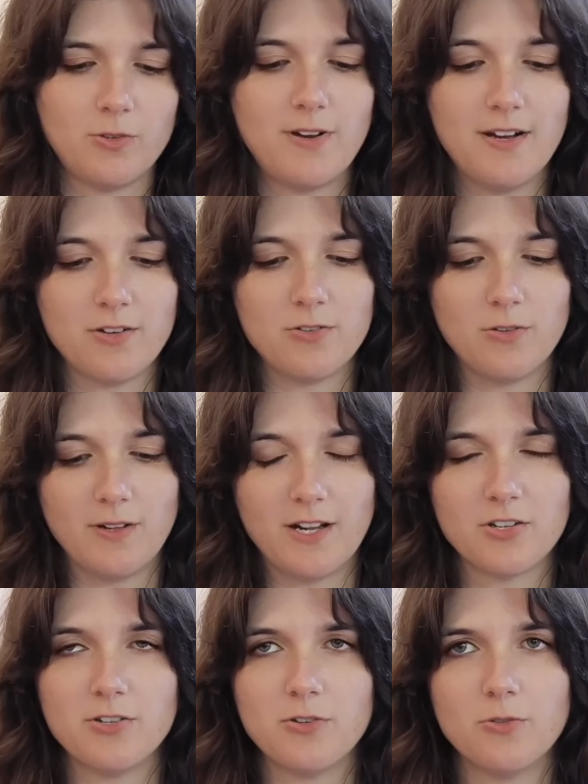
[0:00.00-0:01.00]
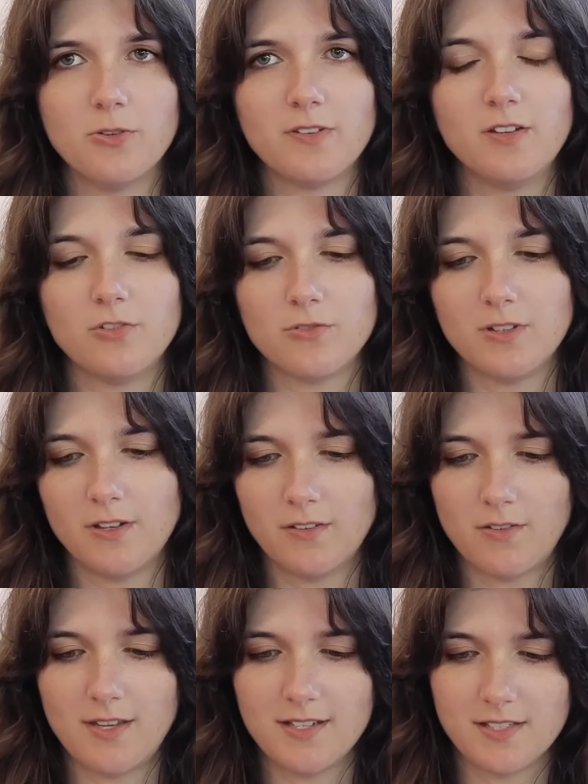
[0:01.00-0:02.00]
your ankle and actually cause injury.
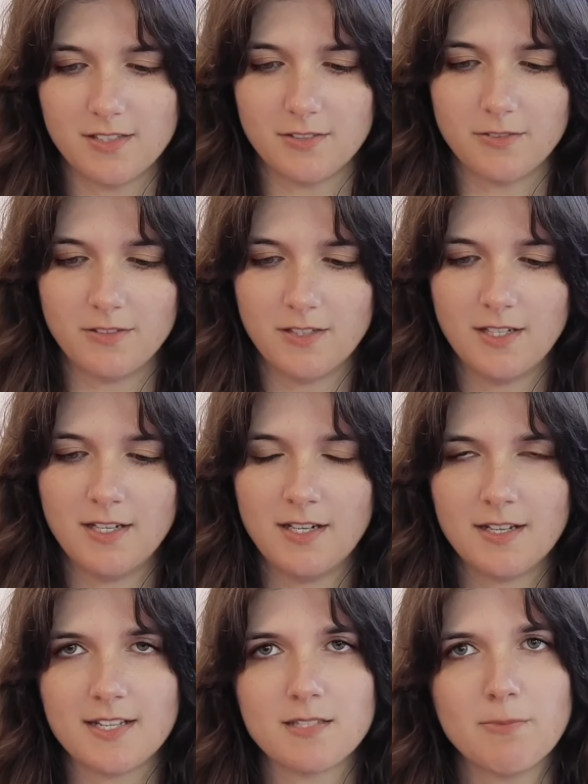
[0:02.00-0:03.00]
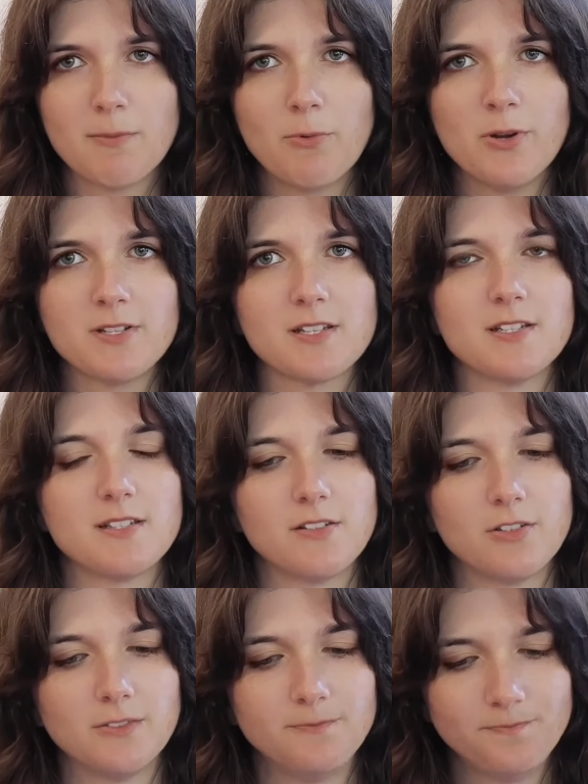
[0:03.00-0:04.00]
So that's a big point to
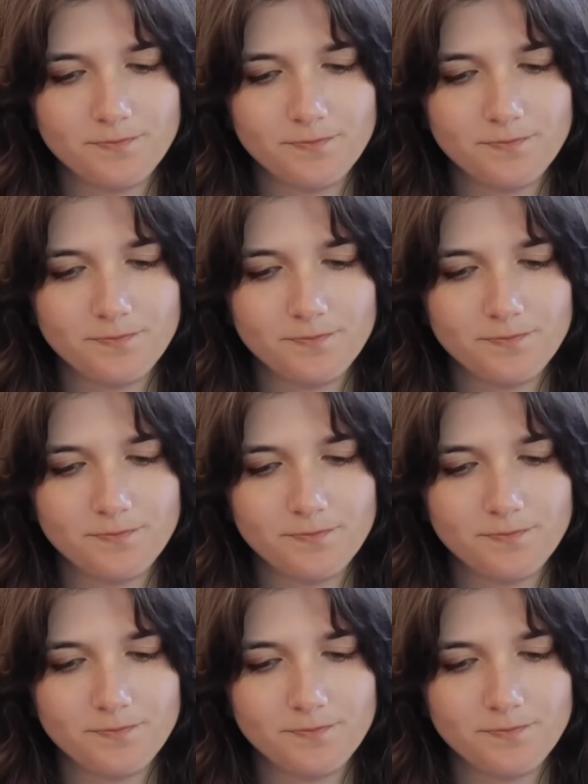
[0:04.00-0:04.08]
consider.